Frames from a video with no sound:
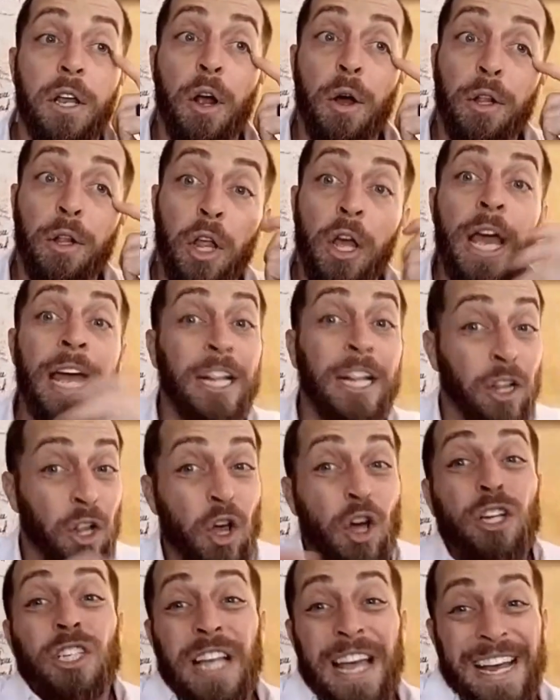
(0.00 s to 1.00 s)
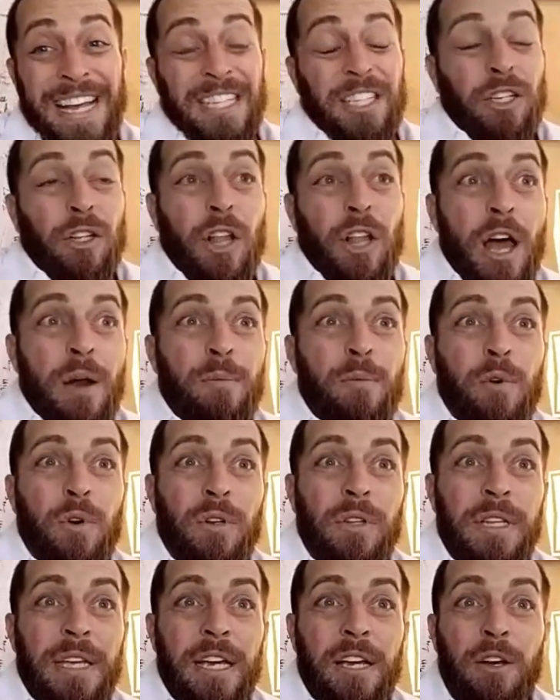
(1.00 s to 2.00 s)
You know, it, lo- it looks like it's a lot
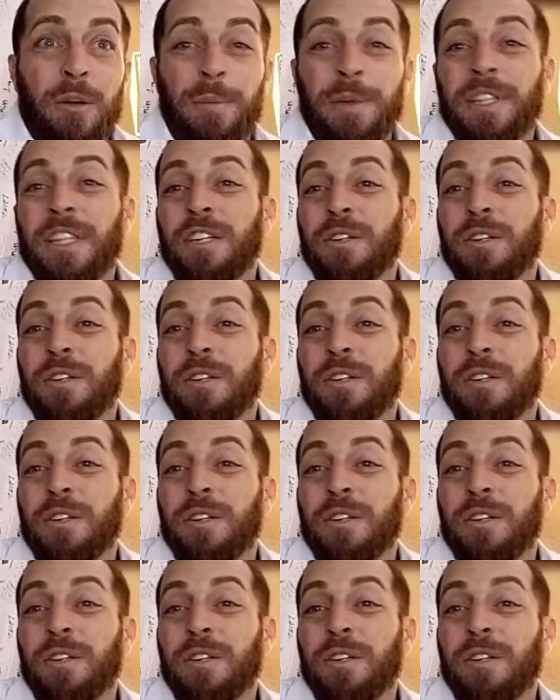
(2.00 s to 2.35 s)
more legal,